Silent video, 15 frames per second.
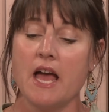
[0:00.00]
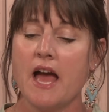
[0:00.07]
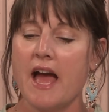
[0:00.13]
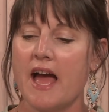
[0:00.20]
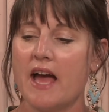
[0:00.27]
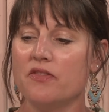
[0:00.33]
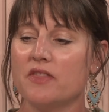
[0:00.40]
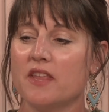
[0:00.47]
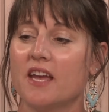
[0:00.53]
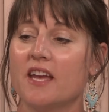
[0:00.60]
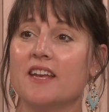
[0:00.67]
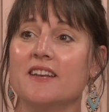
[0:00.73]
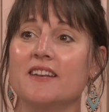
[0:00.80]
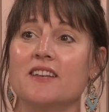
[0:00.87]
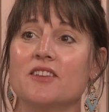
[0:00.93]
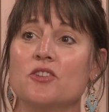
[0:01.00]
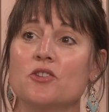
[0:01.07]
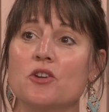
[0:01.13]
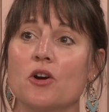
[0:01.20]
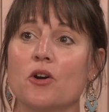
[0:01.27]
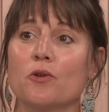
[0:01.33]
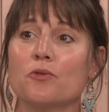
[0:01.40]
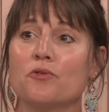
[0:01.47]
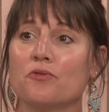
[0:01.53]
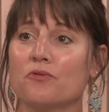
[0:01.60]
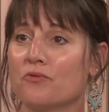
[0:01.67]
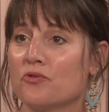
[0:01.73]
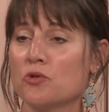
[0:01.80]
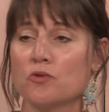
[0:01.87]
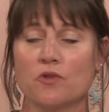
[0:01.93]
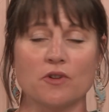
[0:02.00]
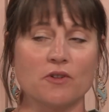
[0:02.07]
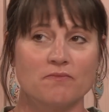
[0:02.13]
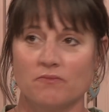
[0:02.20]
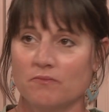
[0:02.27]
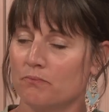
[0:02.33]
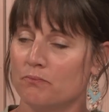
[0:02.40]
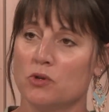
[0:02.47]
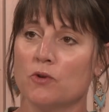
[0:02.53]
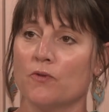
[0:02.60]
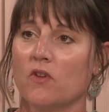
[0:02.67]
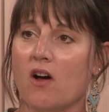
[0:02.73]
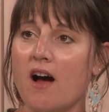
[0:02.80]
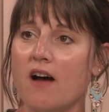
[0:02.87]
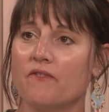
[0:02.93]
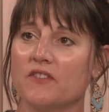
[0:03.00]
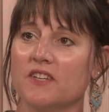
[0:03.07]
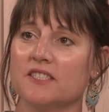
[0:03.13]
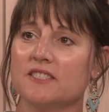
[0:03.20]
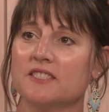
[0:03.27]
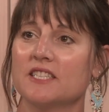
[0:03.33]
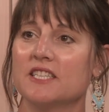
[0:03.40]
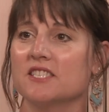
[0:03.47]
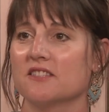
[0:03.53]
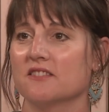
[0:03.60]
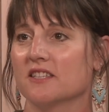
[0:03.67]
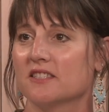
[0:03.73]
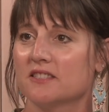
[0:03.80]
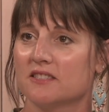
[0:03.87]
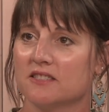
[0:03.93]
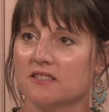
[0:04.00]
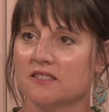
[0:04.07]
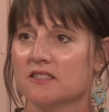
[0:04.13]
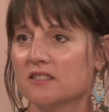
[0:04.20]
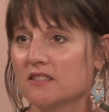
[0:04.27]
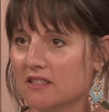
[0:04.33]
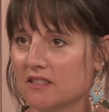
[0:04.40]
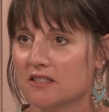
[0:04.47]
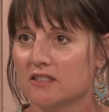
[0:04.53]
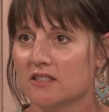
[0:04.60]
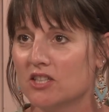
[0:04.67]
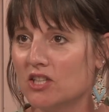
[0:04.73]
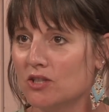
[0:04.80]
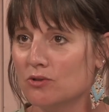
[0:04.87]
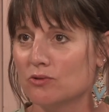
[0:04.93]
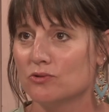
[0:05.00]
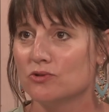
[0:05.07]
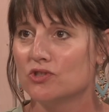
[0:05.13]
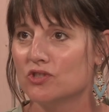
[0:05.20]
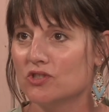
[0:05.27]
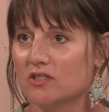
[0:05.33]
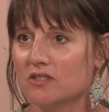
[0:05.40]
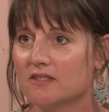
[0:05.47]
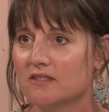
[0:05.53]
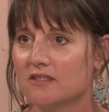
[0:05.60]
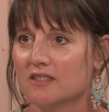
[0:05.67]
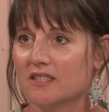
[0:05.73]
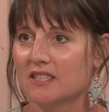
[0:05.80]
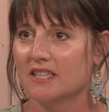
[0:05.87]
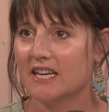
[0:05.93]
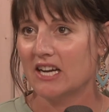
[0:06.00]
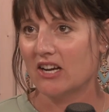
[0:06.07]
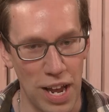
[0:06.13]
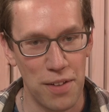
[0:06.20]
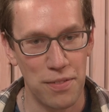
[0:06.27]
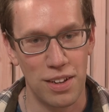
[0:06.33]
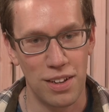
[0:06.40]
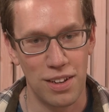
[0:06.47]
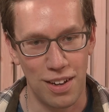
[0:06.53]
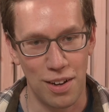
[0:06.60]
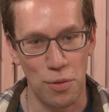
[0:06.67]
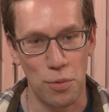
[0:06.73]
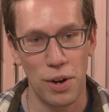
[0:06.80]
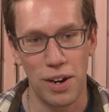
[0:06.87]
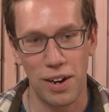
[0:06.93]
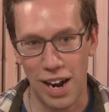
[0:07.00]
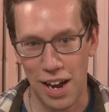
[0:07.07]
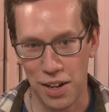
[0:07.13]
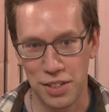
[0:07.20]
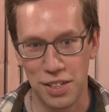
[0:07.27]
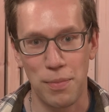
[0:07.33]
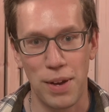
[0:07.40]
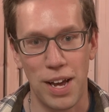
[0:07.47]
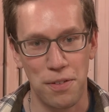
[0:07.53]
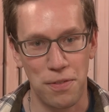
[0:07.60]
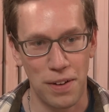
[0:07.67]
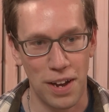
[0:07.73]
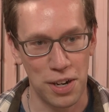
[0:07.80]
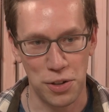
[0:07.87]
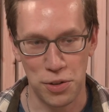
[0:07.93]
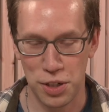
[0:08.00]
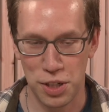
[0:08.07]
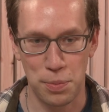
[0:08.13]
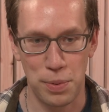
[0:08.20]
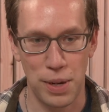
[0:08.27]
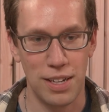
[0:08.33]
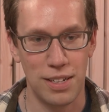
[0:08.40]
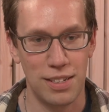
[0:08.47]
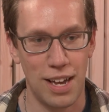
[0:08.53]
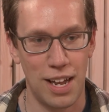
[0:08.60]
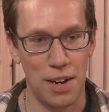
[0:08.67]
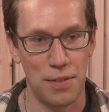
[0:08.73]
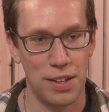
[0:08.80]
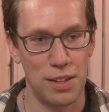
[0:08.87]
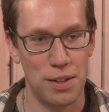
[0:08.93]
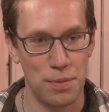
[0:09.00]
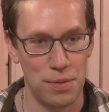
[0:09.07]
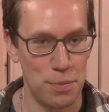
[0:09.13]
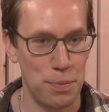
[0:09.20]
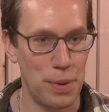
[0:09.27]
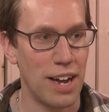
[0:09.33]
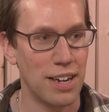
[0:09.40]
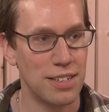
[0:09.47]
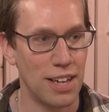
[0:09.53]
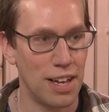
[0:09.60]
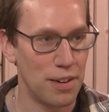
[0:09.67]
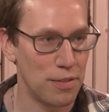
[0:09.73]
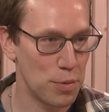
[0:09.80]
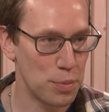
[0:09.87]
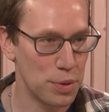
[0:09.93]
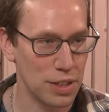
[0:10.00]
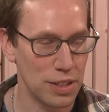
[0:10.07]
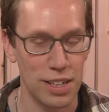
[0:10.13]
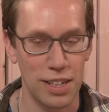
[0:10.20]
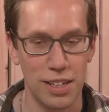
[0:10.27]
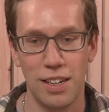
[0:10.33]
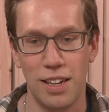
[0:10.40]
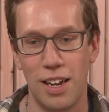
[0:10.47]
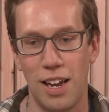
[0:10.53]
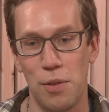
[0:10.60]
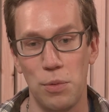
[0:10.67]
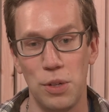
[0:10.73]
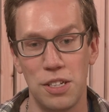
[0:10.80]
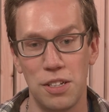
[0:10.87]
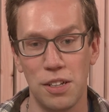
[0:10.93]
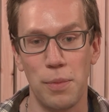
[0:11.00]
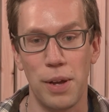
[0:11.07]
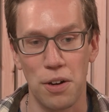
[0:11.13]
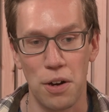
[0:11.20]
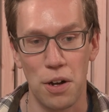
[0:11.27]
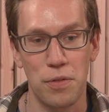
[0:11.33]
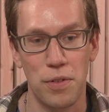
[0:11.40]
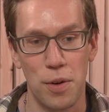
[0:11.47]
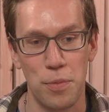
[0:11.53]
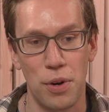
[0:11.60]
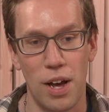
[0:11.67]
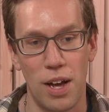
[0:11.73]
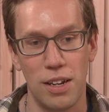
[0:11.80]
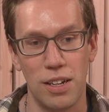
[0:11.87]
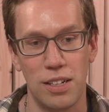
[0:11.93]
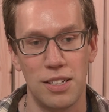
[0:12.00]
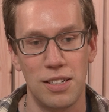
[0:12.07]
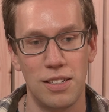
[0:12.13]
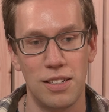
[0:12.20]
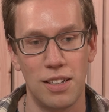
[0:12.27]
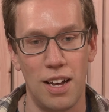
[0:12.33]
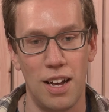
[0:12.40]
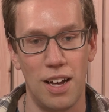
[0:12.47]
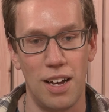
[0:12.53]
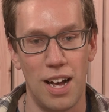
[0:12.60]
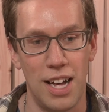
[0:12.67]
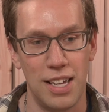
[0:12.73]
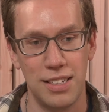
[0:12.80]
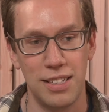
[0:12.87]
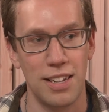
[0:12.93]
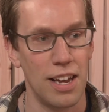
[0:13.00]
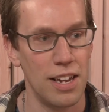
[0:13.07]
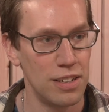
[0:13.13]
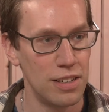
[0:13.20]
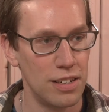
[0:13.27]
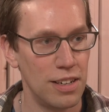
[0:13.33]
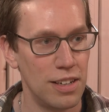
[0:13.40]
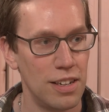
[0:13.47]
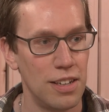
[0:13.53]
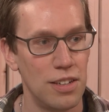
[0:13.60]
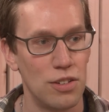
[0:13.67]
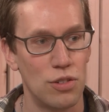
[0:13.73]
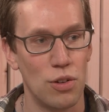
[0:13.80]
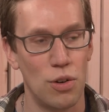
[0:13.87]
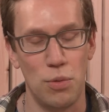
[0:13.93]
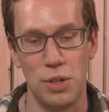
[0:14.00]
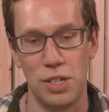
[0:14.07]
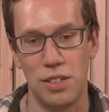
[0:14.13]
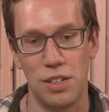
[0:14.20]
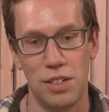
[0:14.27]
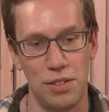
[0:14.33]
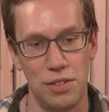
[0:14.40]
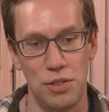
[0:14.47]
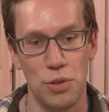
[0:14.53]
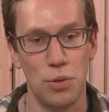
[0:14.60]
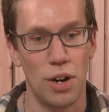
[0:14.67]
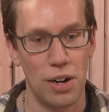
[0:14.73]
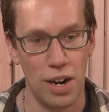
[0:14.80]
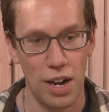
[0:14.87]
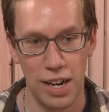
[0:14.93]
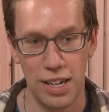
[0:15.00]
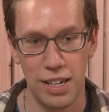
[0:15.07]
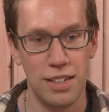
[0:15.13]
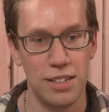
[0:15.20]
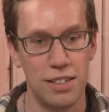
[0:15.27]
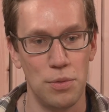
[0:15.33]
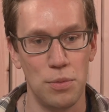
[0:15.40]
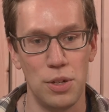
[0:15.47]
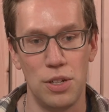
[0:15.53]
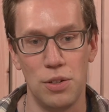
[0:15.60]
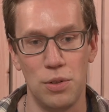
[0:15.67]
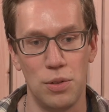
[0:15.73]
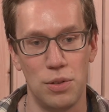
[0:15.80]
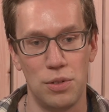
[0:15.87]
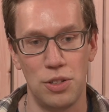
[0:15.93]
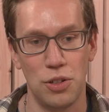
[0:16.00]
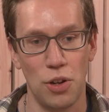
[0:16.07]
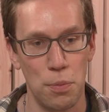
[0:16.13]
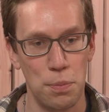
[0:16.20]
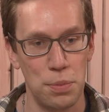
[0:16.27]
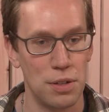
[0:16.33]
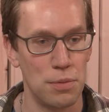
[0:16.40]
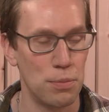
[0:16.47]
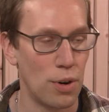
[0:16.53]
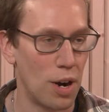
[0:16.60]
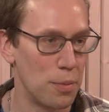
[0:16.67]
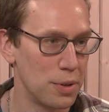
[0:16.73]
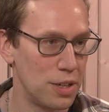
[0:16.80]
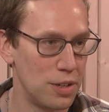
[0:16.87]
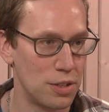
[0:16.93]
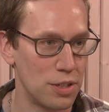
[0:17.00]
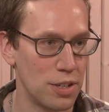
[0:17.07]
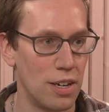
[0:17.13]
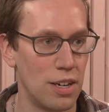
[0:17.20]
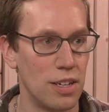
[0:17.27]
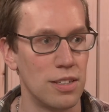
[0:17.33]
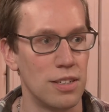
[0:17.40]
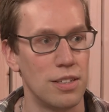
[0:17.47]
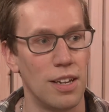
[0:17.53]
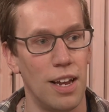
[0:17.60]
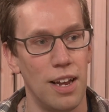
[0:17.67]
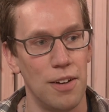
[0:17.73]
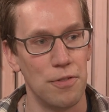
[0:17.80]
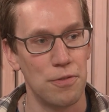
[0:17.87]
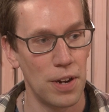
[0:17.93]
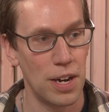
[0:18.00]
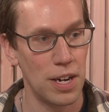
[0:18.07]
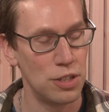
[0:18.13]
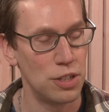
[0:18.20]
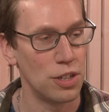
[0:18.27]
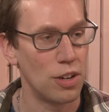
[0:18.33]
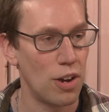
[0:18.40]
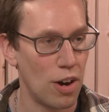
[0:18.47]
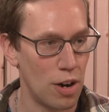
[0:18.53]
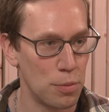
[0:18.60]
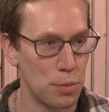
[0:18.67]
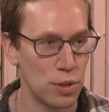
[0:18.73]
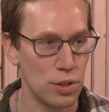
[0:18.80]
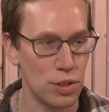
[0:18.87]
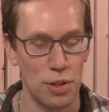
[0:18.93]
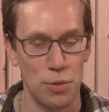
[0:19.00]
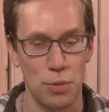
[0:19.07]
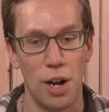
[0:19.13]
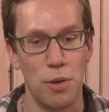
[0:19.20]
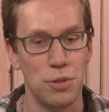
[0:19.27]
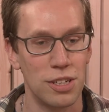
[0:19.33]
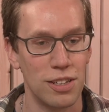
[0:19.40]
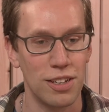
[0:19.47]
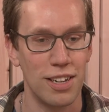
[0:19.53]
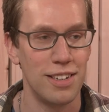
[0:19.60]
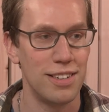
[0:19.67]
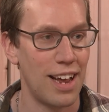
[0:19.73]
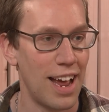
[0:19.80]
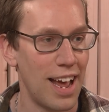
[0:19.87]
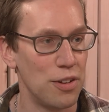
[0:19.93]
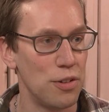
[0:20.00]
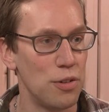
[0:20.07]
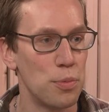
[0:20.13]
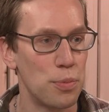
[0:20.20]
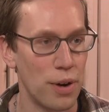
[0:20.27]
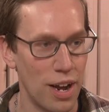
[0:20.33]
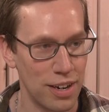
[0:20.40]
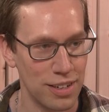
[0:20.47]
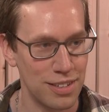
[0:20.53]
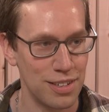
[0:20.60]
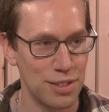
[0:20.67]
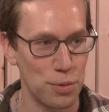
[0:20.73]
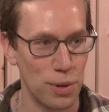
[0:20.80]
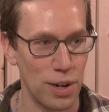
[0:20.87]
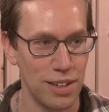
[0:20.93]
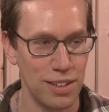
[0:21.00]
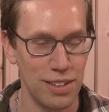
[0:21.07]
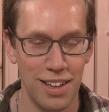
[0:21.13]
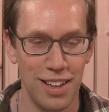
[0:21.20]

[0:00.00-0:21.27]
And then you go through the beautiful office into this huge Right. Area. We have a, a, warehouse and manufacturing space kind of on the, the back side of the building, and we still make all of our products uh, on site. So we still do our honeys and we do soaps and barbecue sauce and fudge and caramels, and we're always looking to add new products as well.